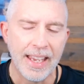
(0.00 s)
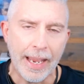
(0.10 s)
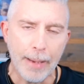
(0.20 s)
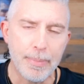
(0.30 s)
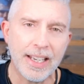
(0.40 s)

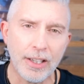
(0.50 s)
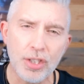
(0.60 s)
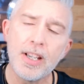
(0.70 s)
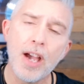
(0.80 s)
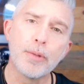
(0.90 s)
But
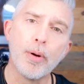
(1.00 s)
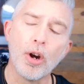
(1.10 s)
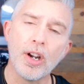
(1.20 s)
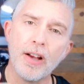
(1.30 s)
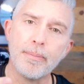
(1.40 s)
here's the other
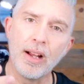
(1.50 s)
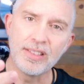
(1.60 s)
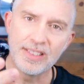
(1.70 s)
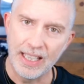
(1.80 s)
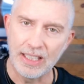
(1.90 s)
part
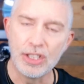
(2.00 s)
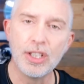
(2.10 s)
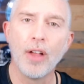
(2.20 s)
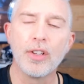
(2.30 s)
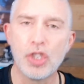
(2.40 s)
about
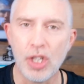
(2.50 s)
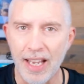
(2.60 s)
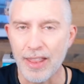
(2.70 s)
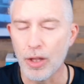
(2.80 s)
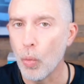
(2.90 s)
technology
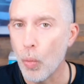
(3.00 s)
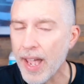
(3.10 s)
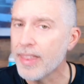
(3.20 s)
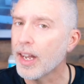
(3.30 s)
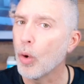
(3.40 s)
and the
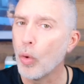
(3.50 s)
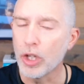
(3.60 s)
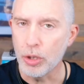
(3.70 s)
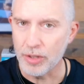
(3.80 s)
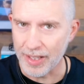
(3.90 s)
way that I
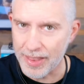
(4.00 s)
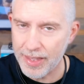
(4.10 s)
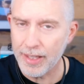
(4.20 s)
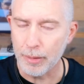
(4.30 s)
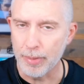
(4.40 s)
want you to
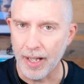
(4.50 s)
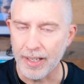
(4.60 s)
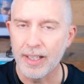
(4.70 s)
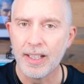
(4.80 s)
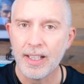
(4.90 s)
think about
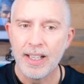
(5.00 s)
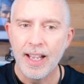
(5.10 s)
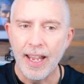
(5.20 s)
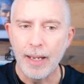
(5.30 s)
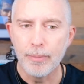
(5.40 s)
it.
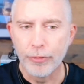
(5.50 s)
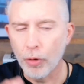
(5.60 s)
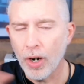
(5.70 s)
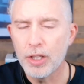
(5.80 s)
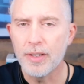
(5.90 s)
And
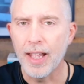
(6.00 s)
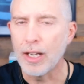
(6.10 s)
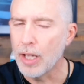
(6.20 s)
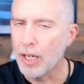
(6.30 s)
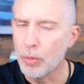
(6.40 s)
before I do
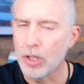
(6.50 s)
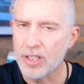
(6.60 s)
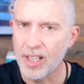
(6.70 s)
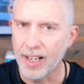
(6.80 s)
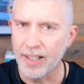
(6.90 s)
that, I do want to
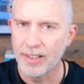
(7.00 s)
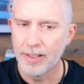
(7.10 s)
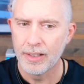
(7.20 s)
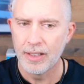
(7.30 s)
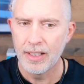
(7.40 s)
say,
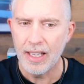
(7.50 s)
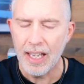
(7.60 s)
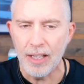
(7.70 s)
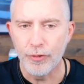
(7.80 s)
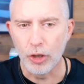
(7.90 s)
if your